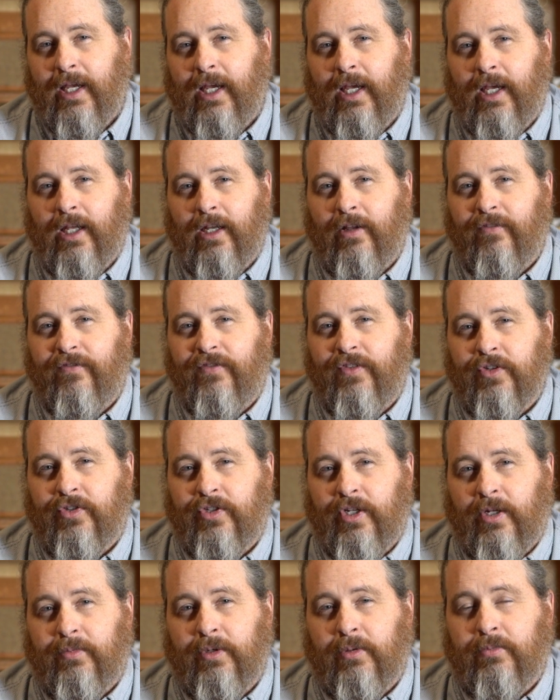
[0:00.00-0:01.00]
And if the
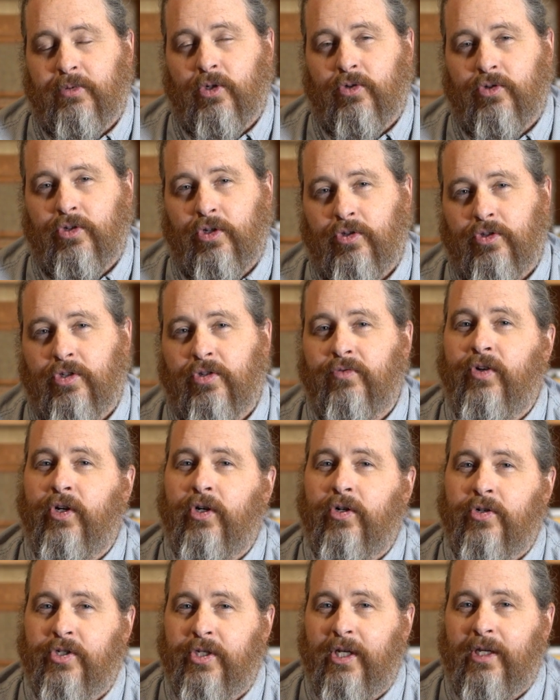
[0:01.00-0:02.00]
symptoms are too
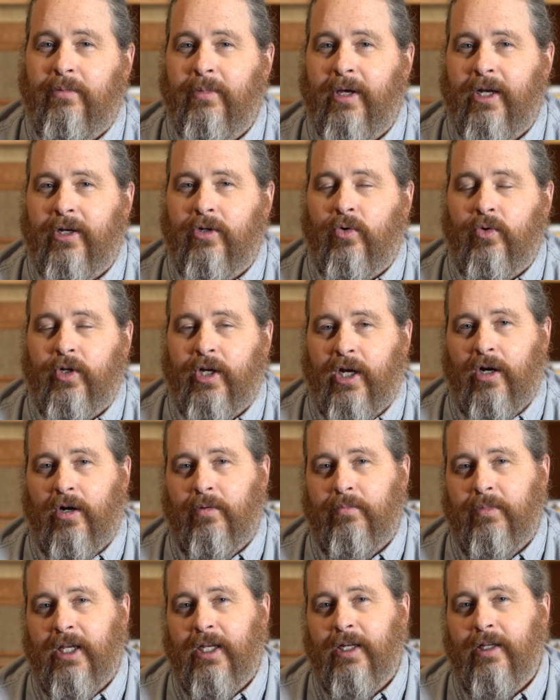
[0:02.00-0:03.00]
severe, seek medical care
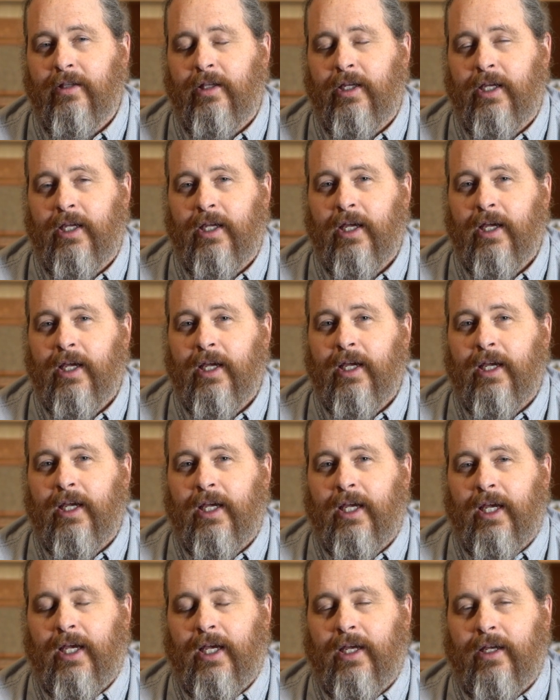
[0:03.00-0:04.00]
immediately
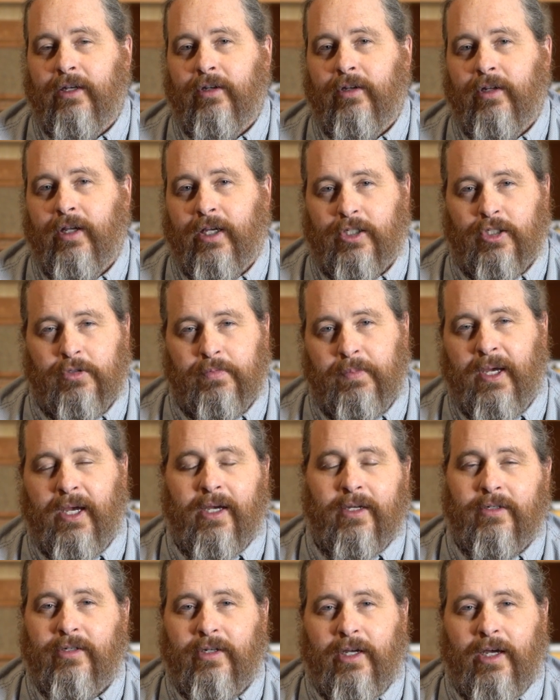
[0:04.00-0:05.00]
and
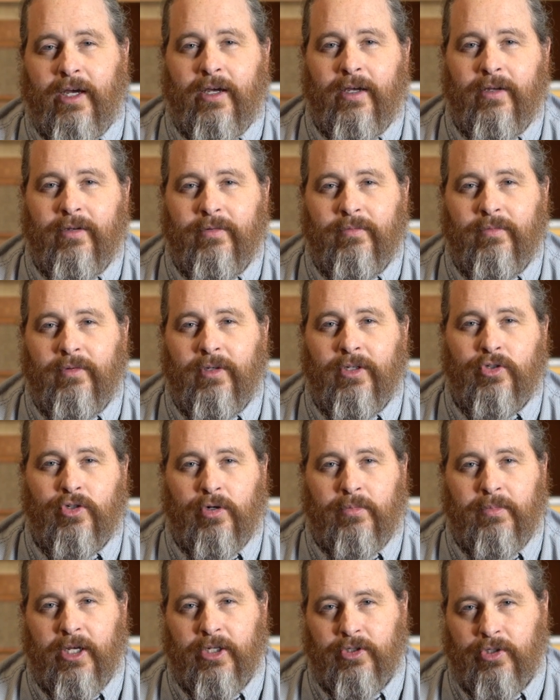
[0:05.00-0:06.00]
expect
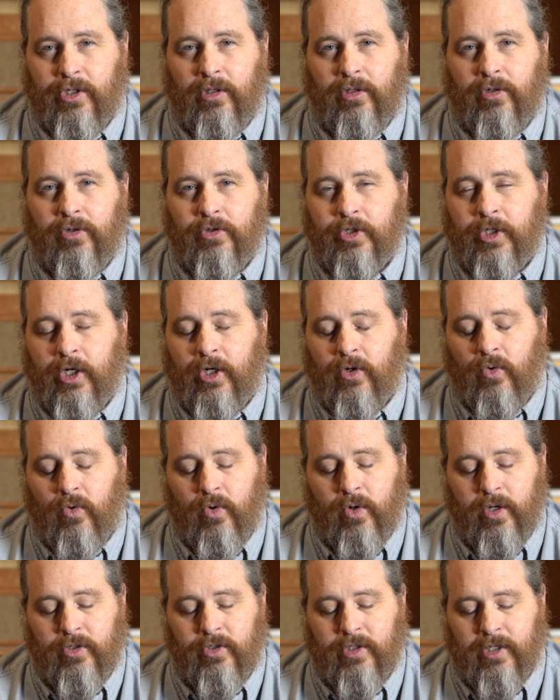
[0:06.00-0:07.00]
intramuscular
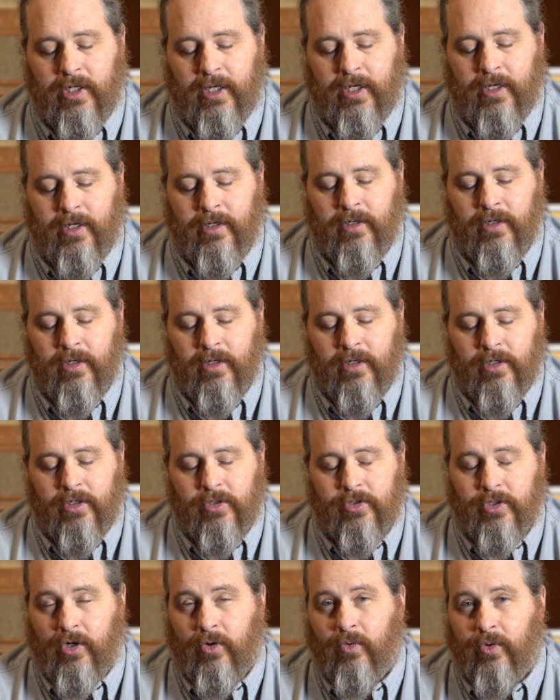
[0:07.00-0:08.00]
steroids and
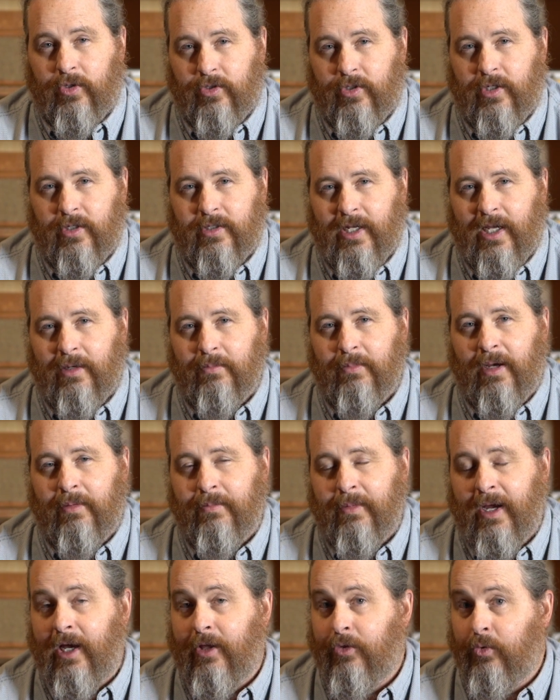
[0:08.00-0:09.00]
steroids to take by
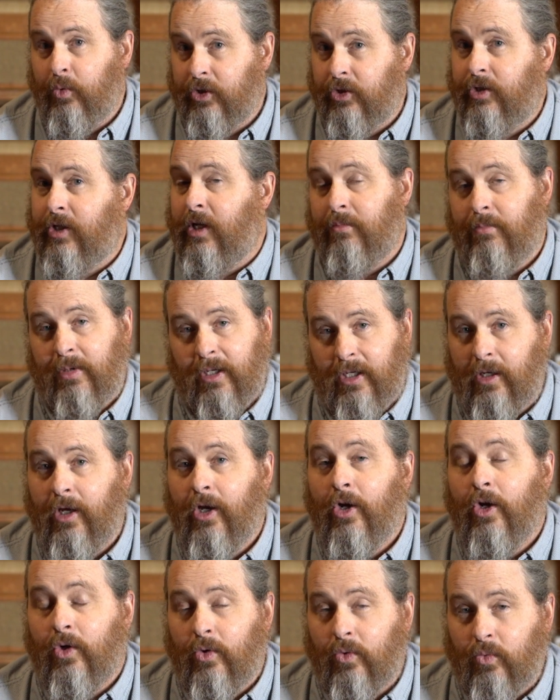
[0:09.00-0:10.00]
mouth, which can be
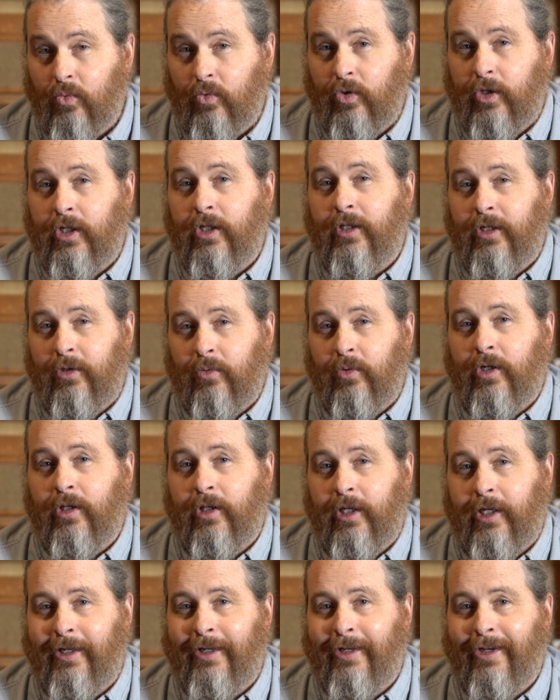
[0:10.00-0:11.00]
really,
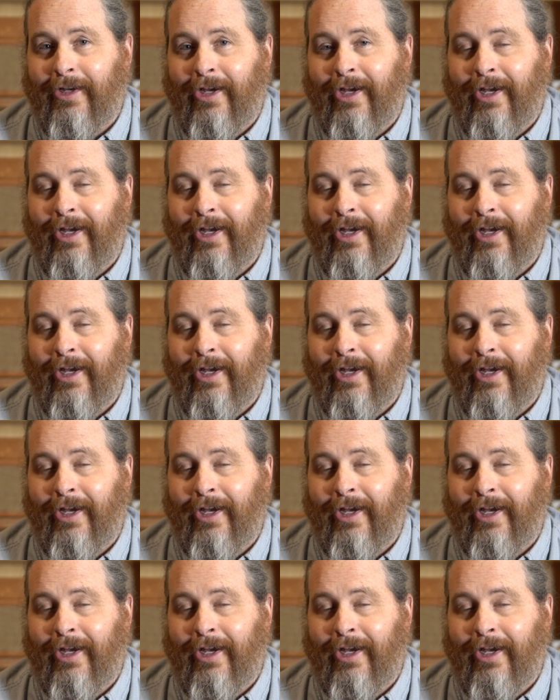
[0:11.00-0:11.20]
really